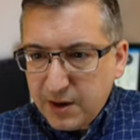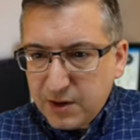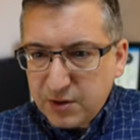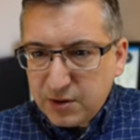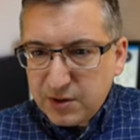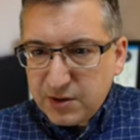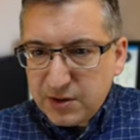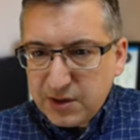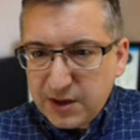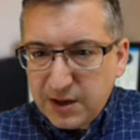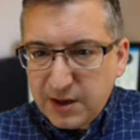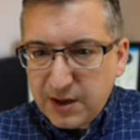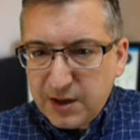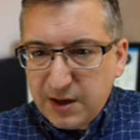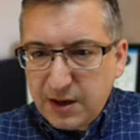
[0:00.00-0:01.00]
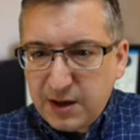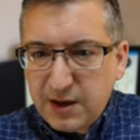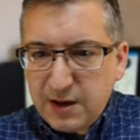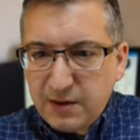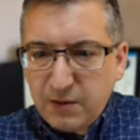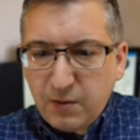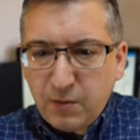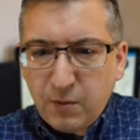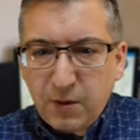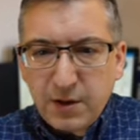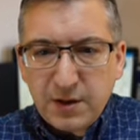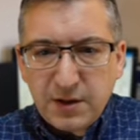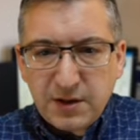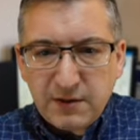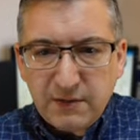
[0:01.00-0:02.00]
Should see it here,
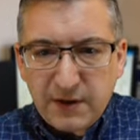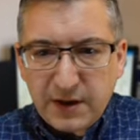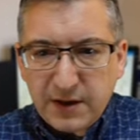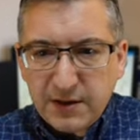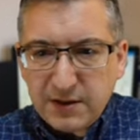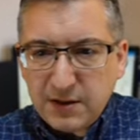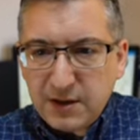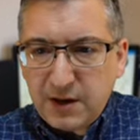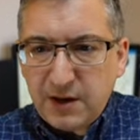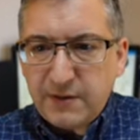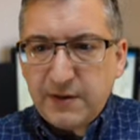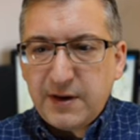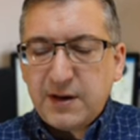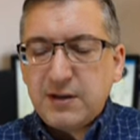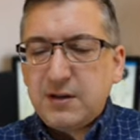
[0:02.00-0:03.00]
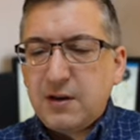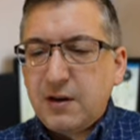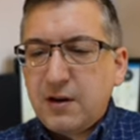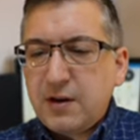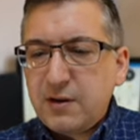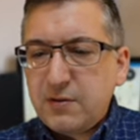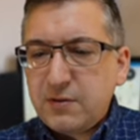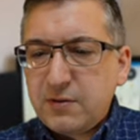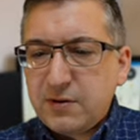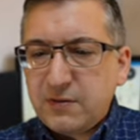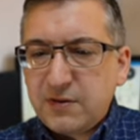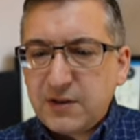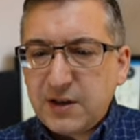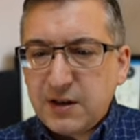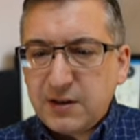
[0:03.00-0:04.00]
one device. Here it is, loads of
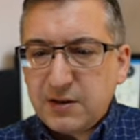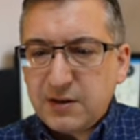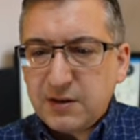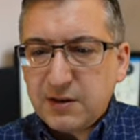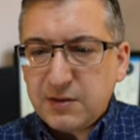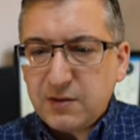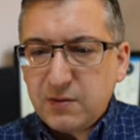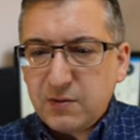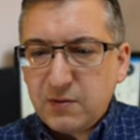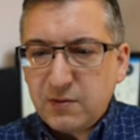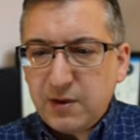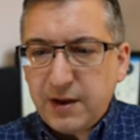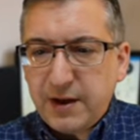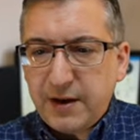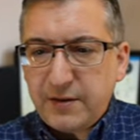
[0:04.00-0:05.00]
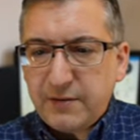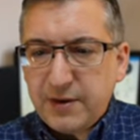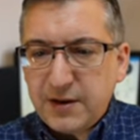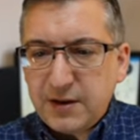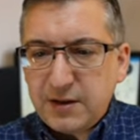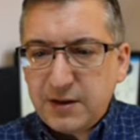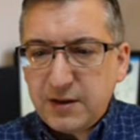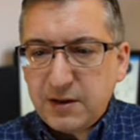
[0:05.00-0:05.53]
sensors all there ready to